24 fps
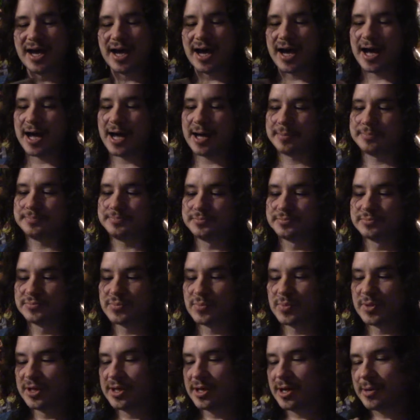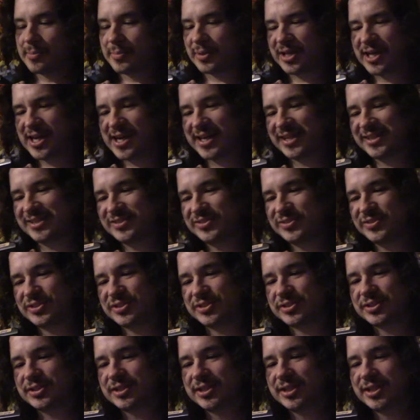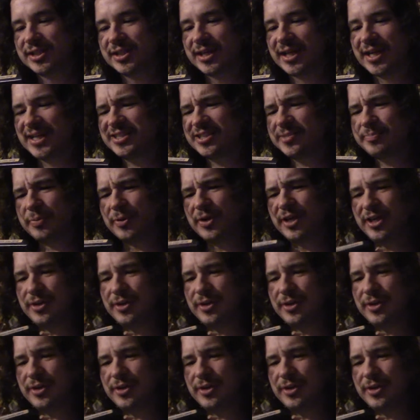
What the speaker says: But yeah, it's a pretty